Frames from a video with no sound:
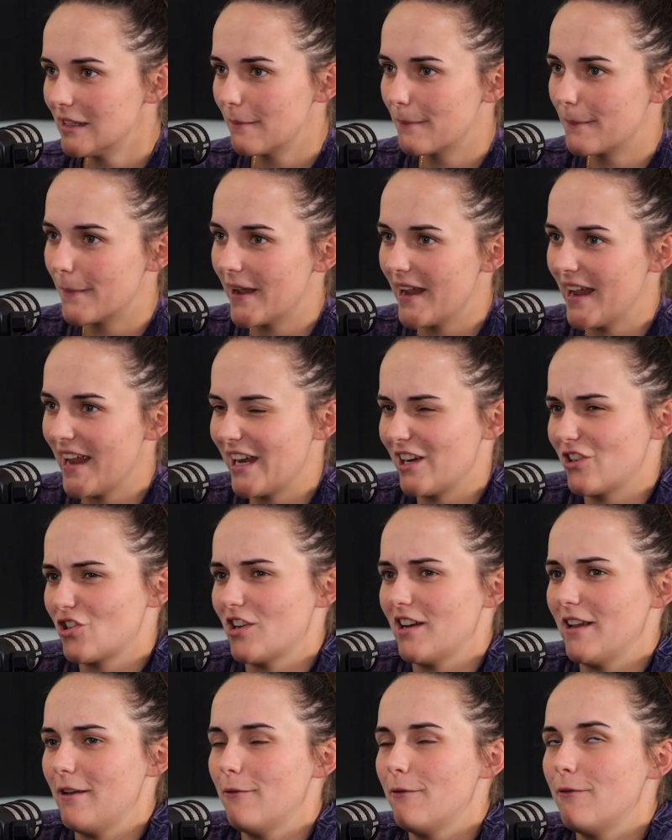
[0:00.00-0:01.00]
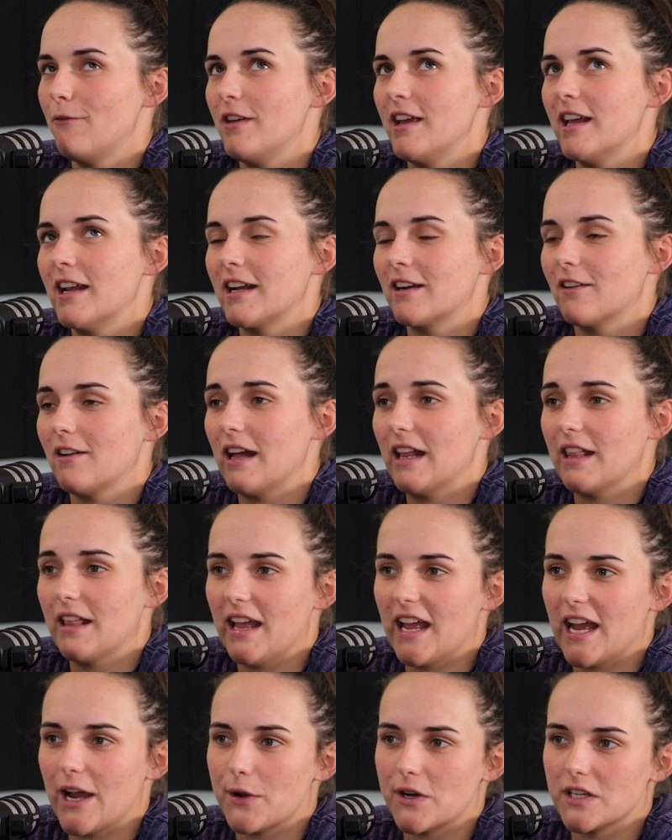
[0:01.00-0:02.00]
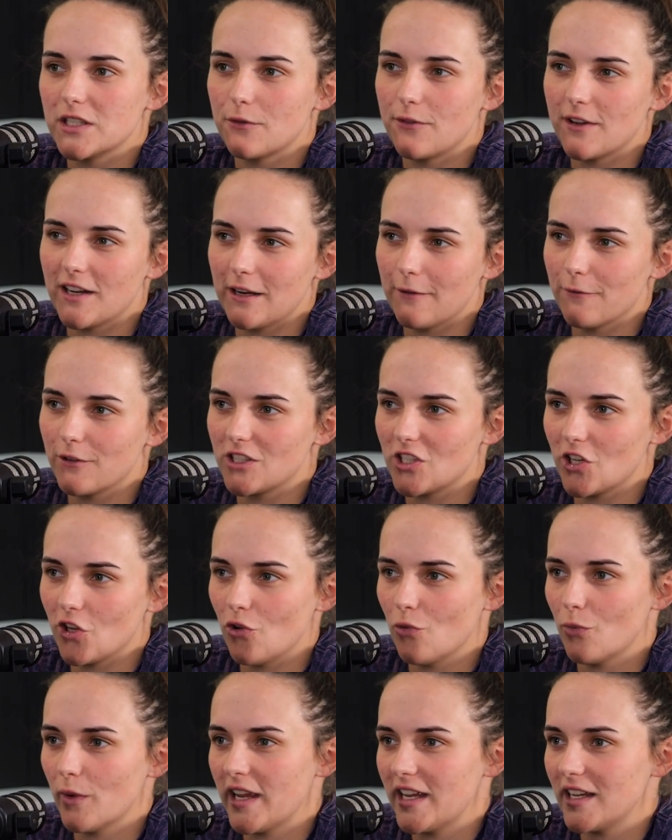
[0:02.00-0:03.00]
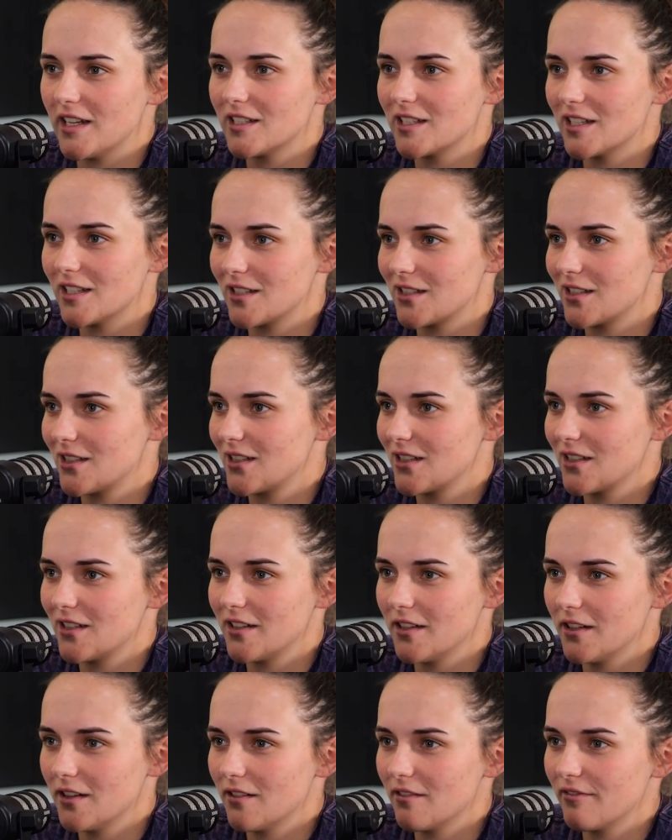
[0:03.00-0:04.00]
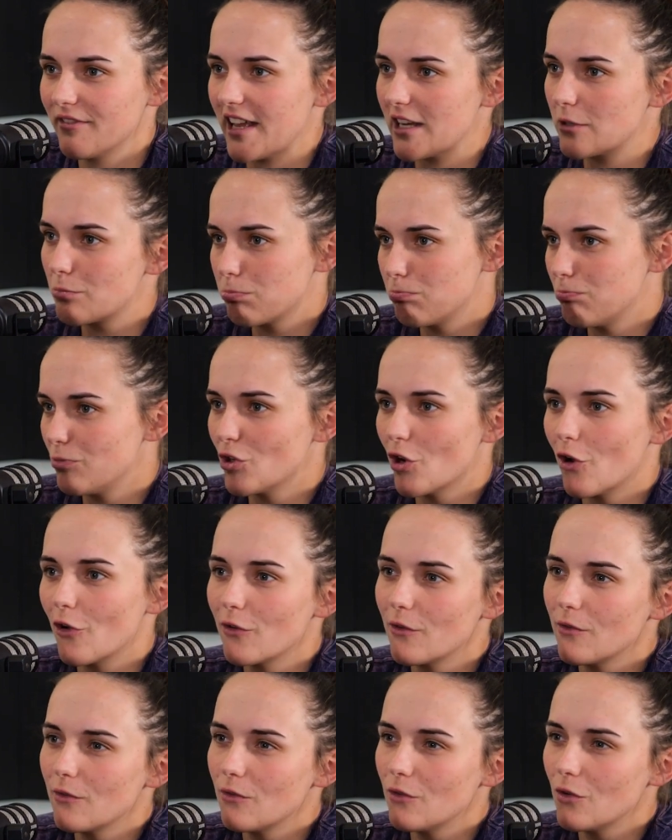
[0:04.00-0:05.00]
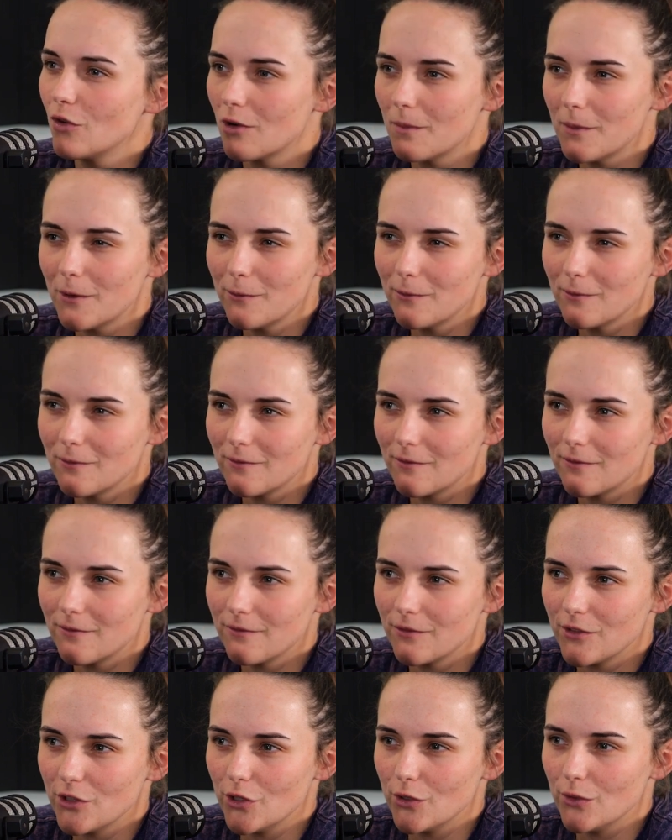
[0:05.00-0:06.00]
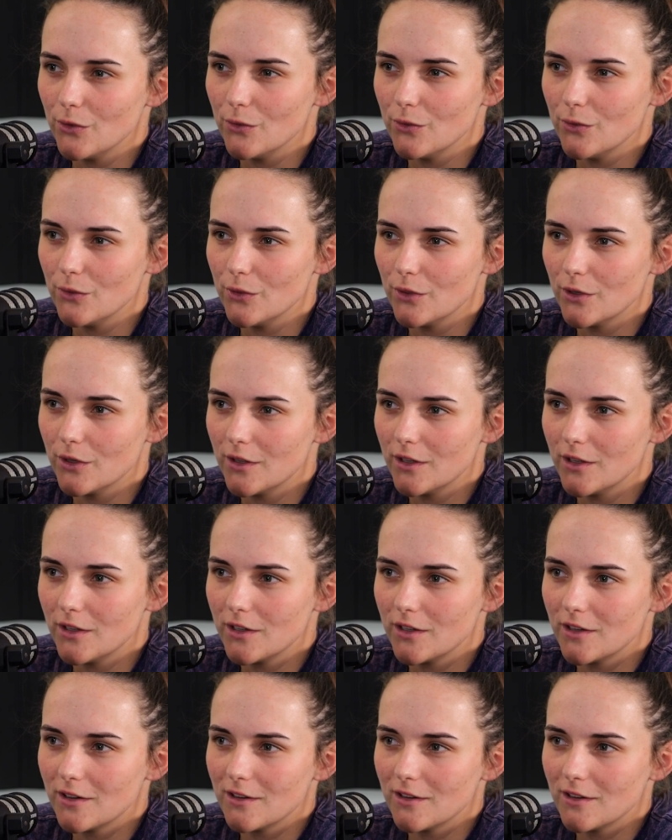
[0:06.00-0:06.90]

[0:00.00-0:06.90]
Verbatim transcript: But actually feeling like how I was feeling for 2 weeks, that's not normal. Yeah, it's a long time.